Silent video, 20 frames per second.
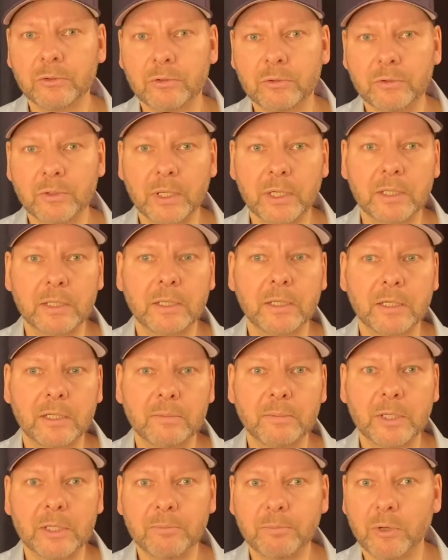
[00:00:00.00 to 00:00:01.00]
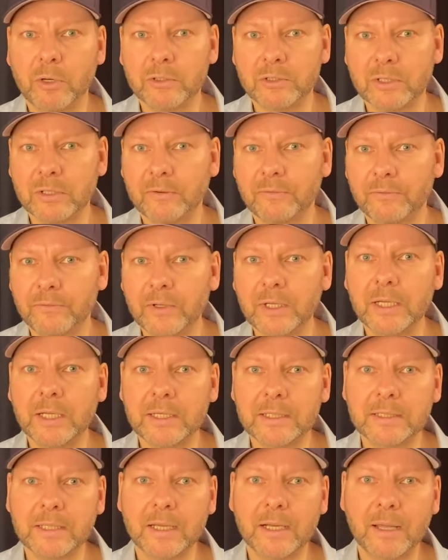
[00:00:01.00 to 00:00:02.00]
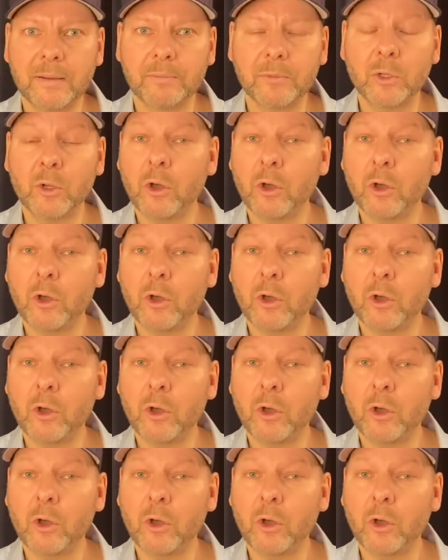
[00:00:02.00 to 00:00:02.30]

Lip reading: create a little bit of positive feeling that I'm